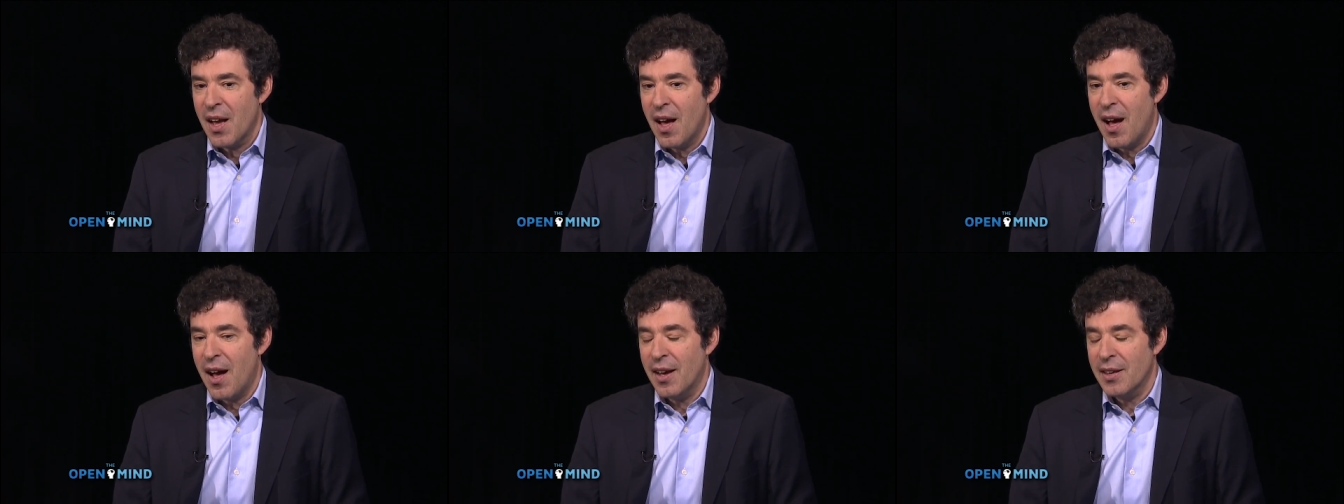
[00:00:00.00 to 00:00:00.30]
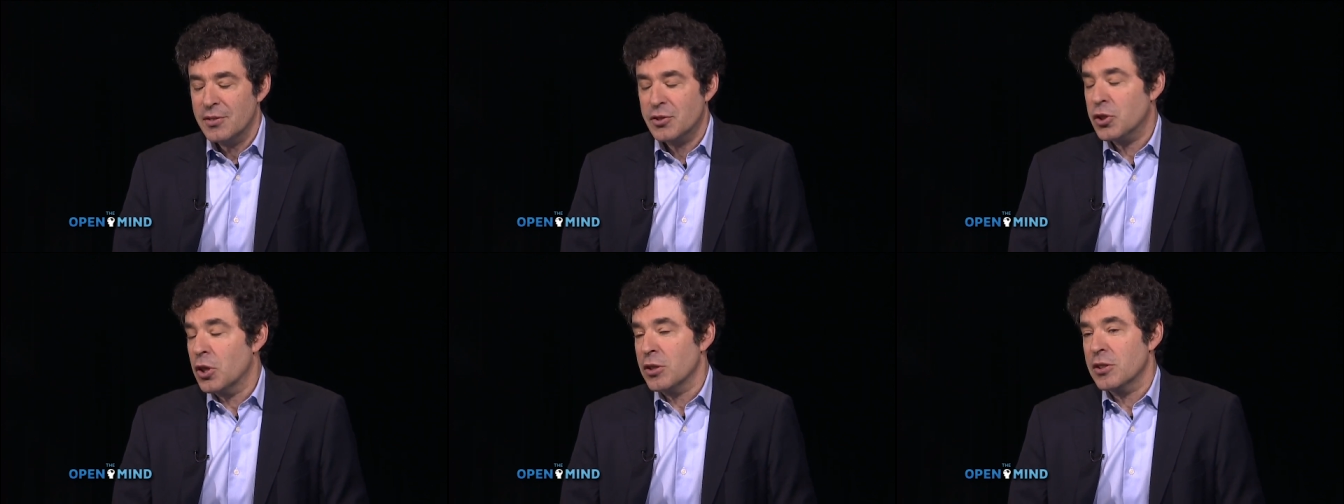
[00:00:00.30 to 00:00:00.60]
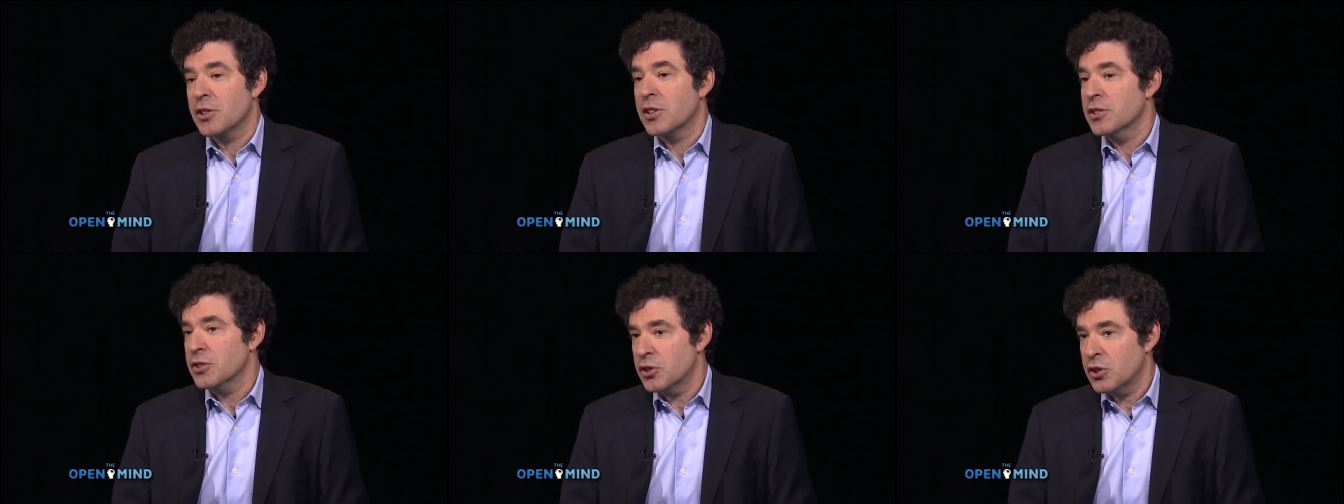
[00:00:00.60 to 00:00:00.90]
uh,
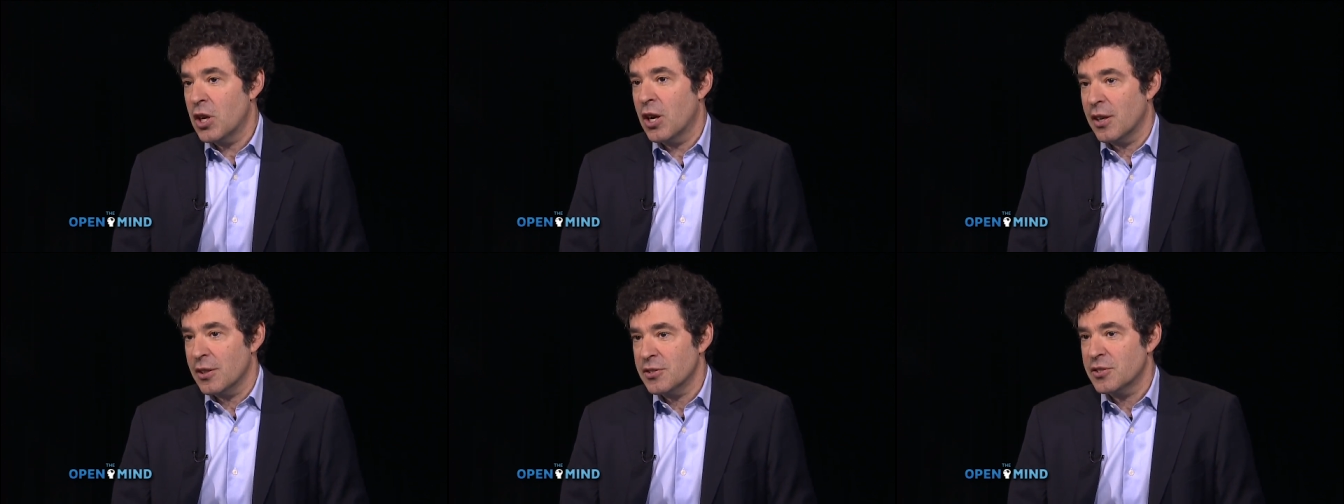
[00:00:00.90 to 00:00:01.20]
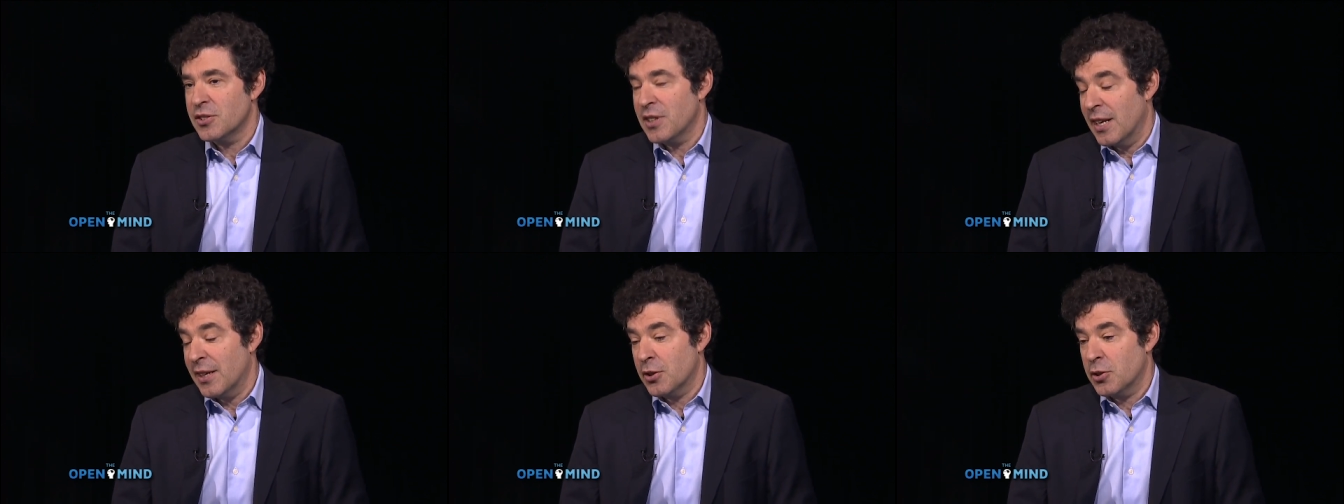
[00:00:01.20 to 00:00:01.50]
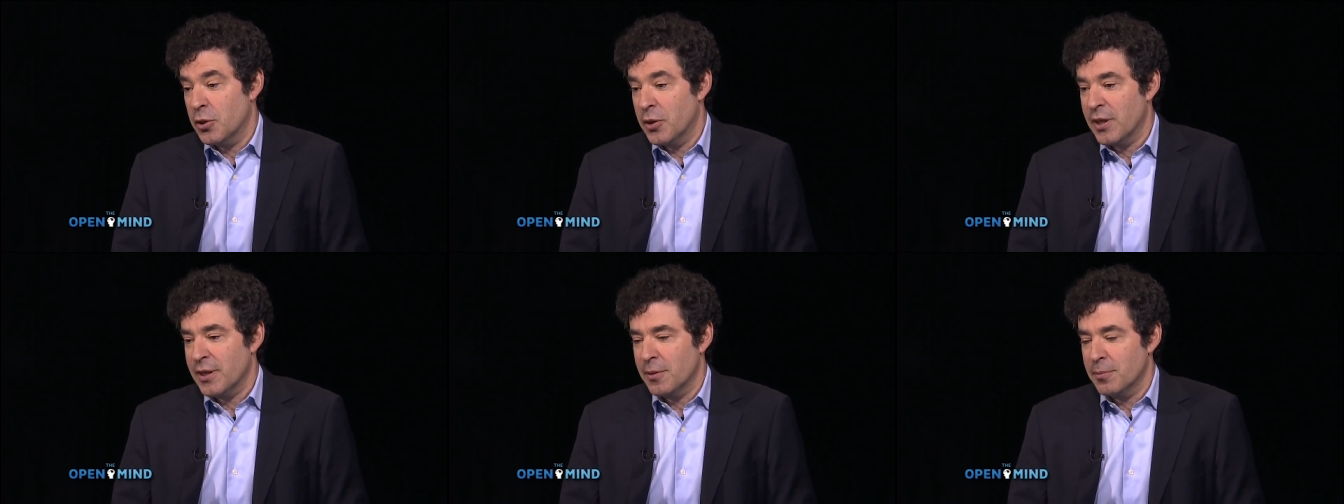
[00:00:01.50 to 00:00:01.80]
certain concerns,
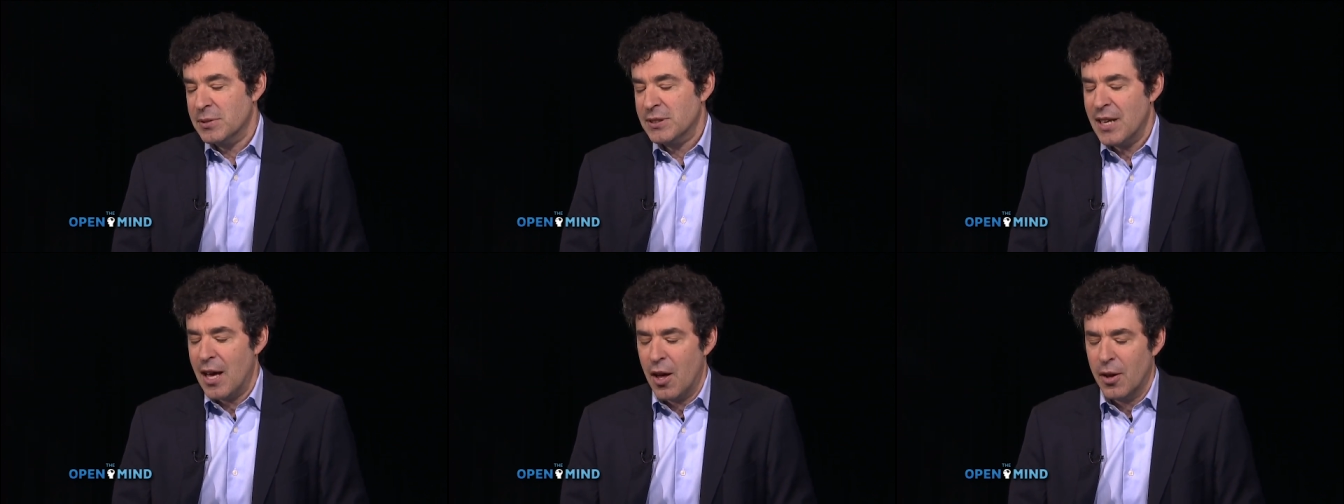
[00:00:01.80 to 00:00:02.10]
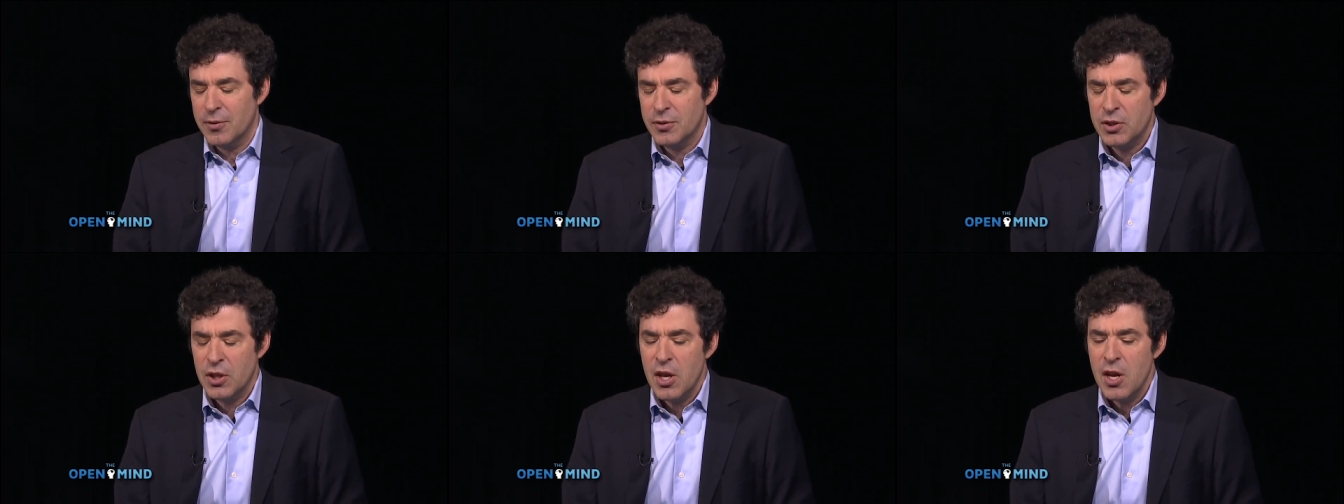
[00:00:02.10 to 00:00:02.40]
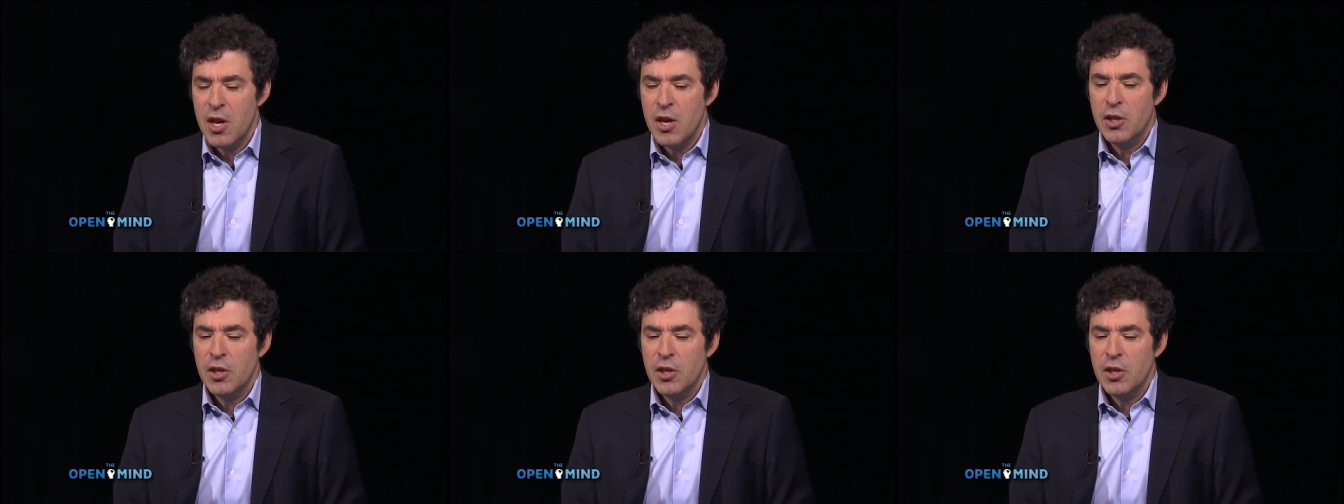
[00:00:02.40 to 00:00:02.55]
including themselves.